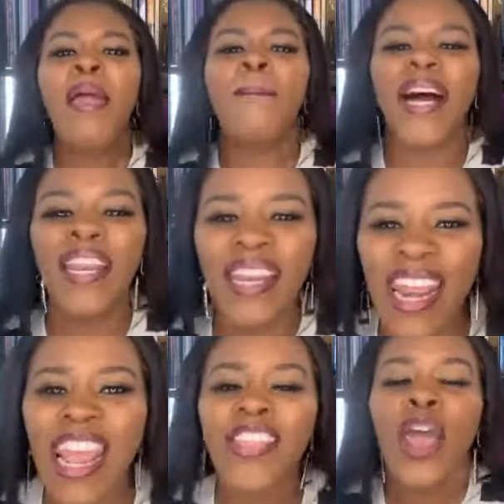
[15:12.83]

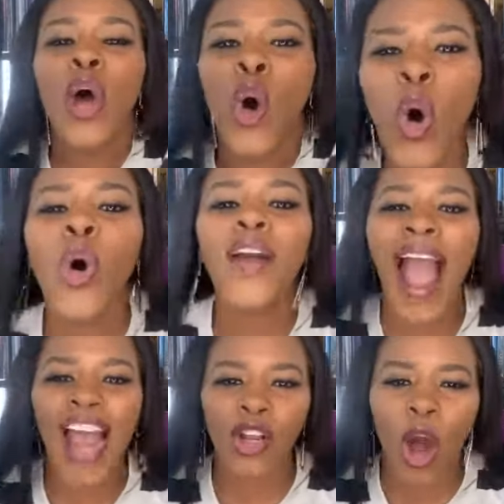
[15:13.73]
beneath who
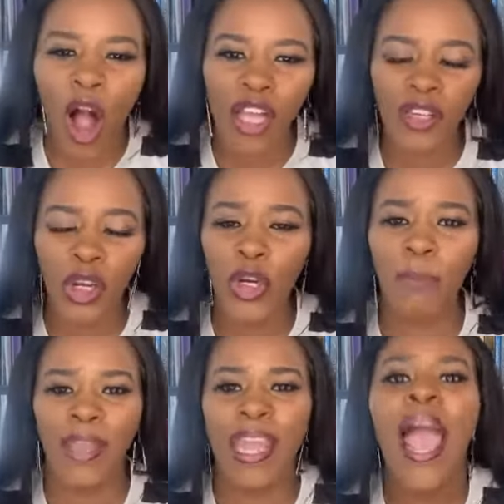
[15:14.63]
God called you to
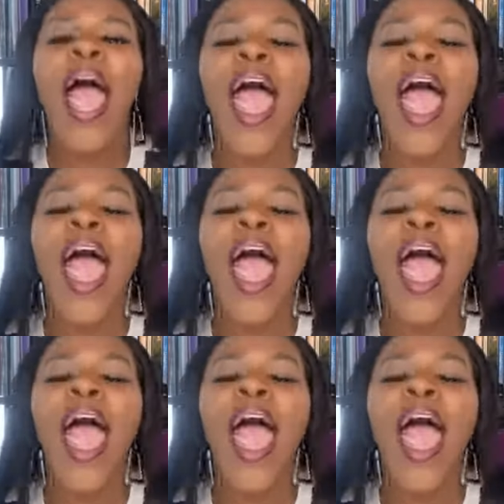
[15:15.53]
be